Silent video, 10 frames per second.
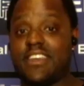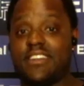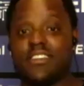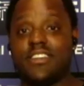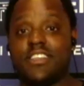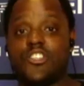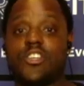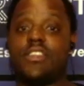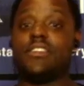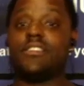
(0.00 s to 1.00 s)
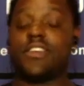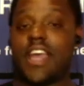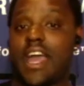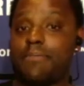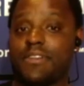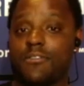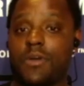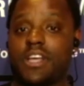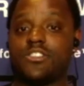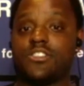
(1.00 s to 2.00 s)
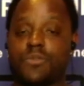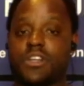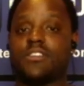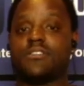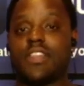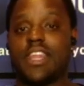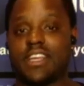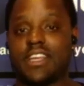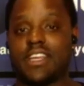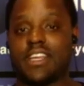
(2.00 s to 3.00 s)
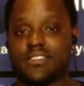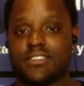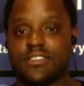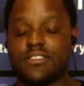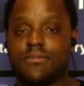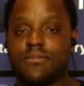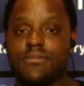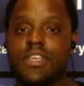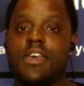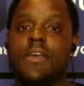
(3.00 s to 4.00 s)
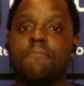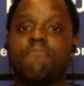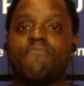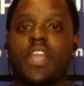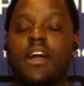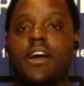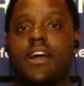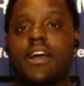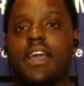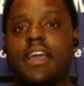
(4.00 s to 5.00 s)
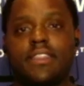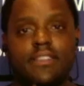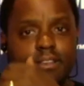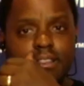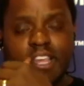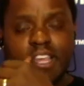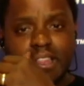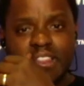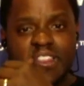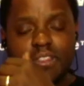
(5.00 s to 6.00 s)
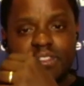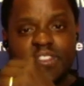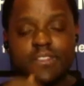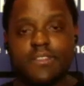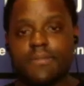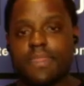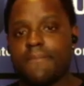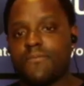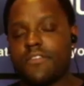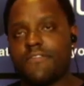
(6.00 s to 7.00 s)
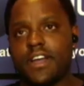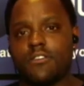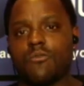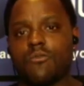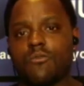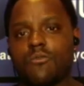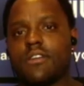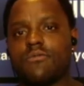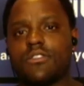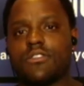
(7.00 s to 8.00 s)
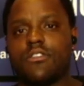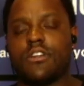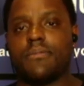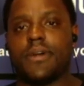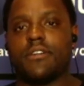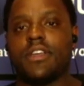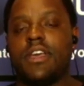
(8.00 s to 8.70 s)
and Indonesia than it is going to happen in the West, just because of legacy systems. Right. And then the final one that I want to talk about